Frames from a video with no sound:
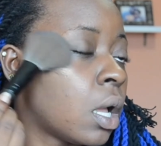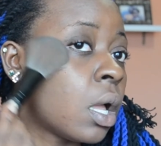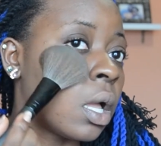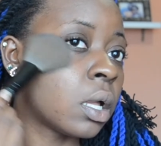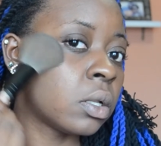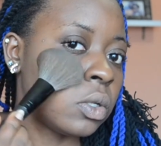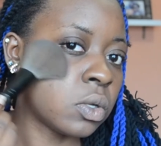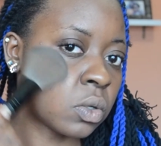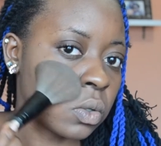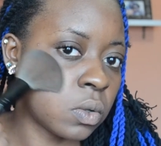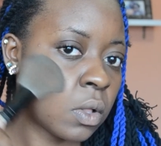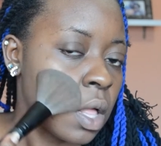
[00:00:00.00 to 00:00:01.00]
and you
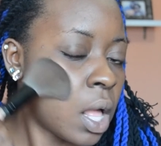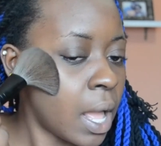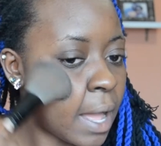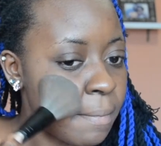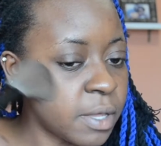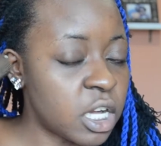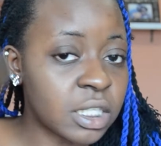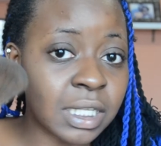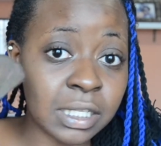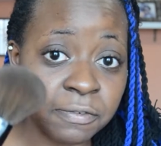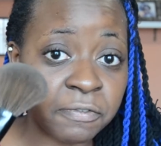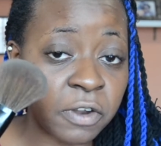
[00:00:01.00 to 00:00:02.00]
know, and because
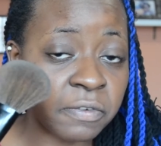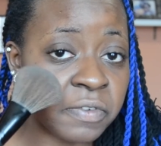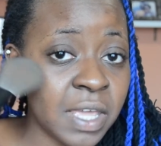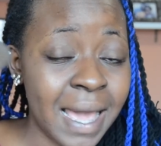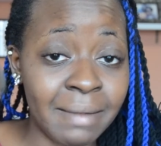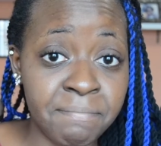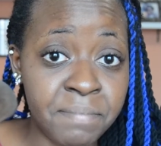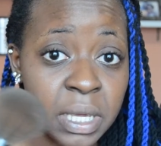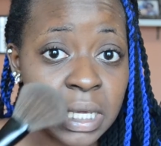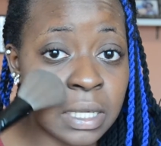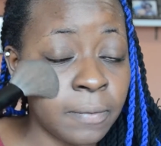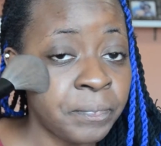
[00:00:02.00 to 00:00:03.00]
it's fluffy and
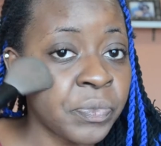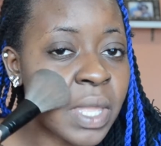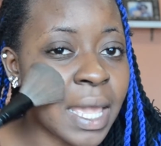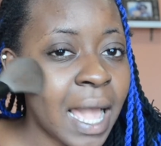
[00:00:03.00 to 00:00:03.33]
big, it